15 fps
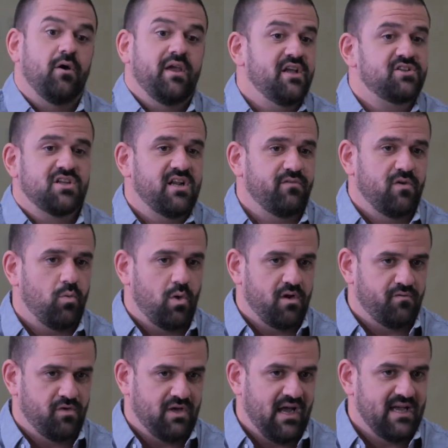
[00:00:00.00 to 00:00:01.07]
each and every one of
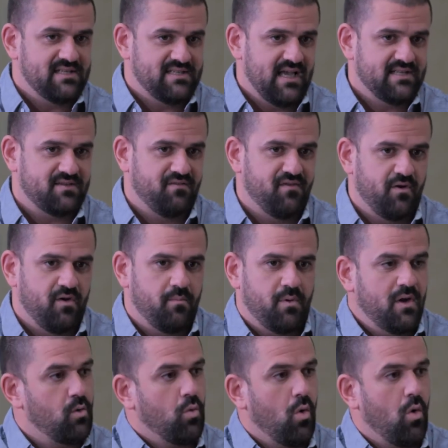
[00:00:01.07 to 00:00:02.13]
you guys has a very
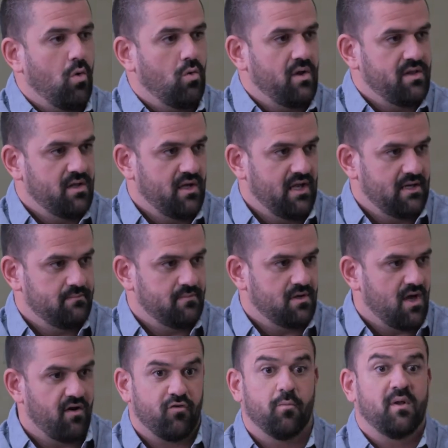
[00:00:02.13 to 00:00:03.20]
big role in
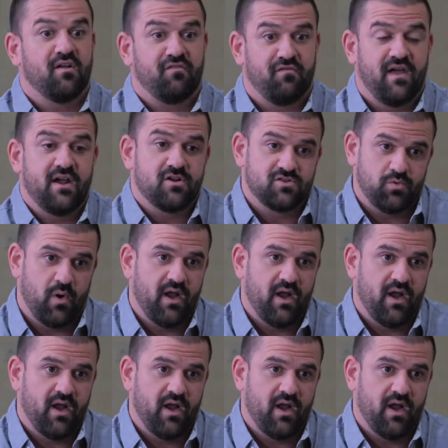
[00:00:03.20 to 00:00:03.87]
government affairs right